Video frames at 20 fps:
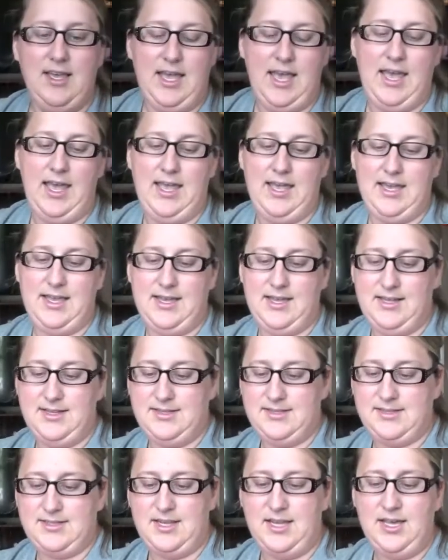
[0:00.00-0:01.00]

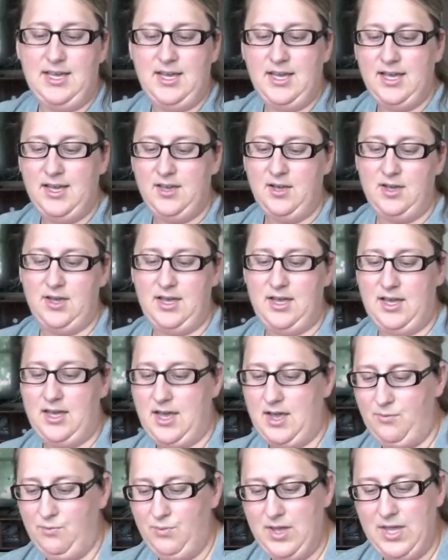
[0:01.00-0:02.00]
And
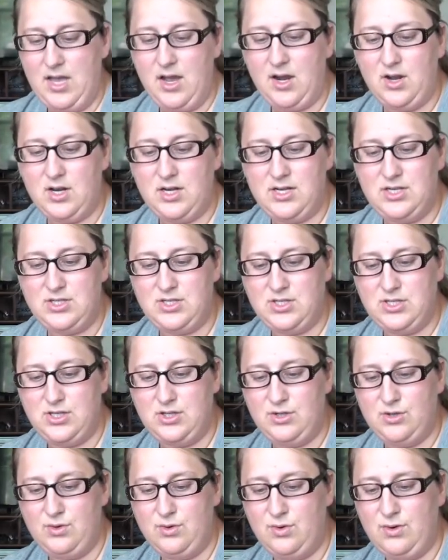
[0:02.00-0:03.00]
we are going to
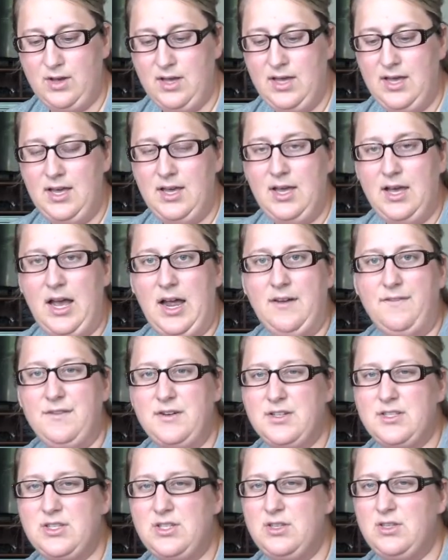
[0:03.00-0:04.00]
do, our
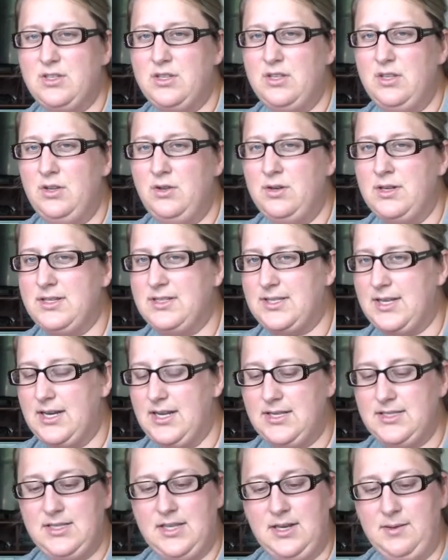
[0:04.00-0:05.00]
first unit
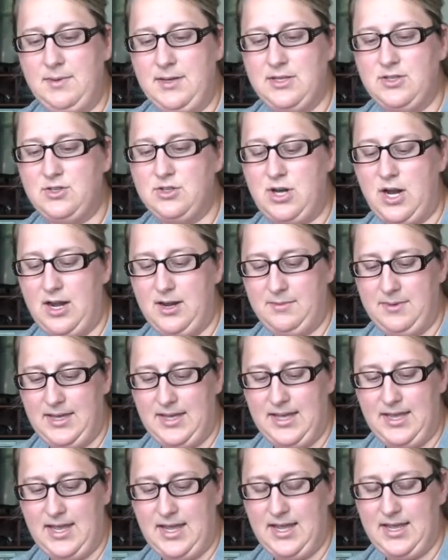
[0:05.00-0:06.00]
study is going to be
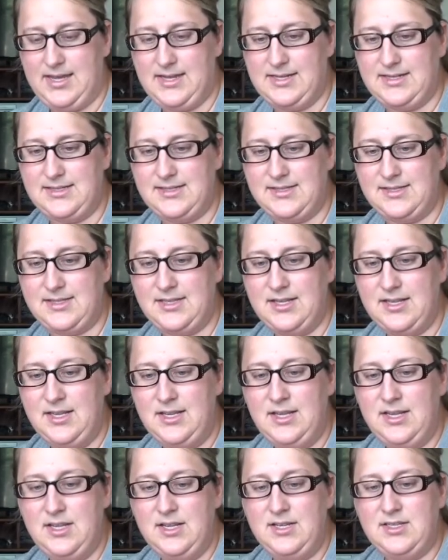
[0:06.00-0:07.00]
astronomy, and
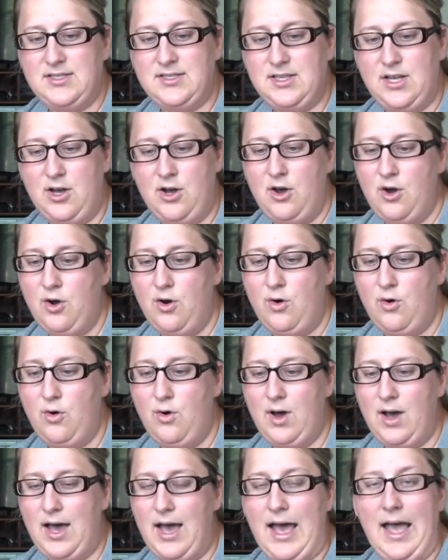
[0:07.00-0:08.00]

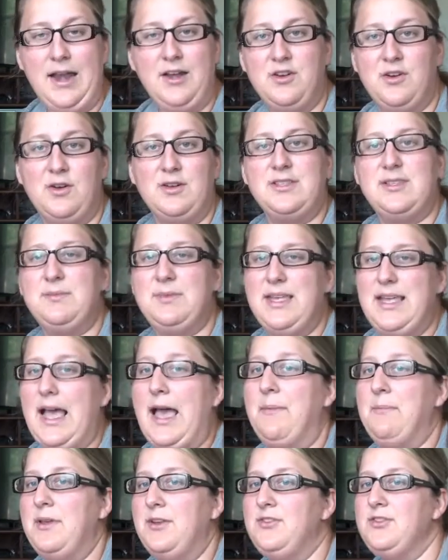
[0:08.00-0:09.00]
so I don't know, something
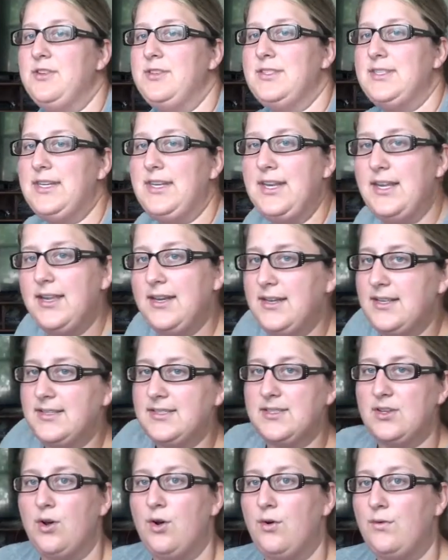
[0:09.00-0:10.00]
I'm interested in, and
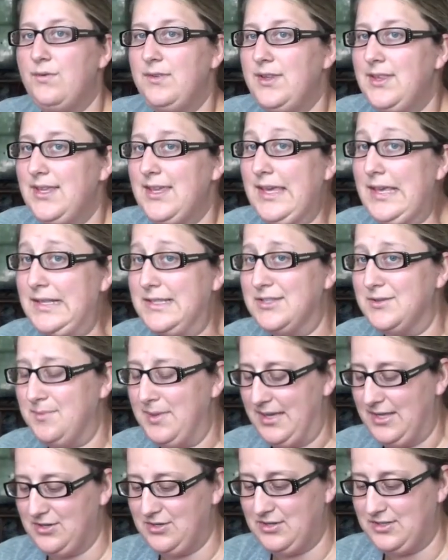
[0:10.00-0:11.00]
so hopefully the kids will
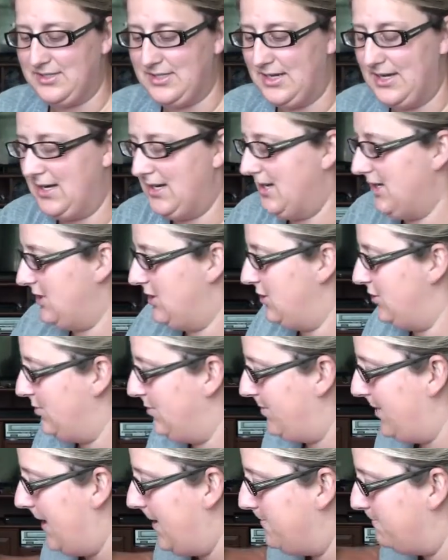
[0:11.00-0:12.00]
be interested in it too.
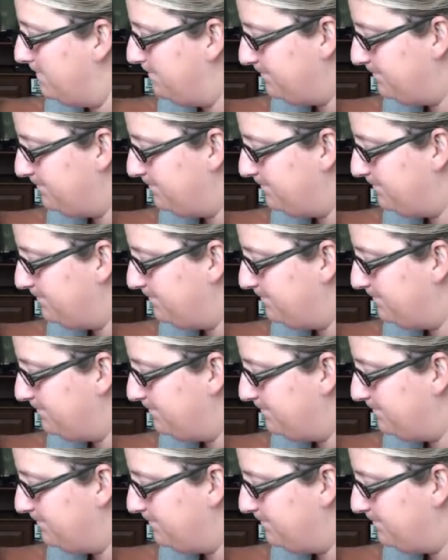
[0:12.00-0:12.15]
But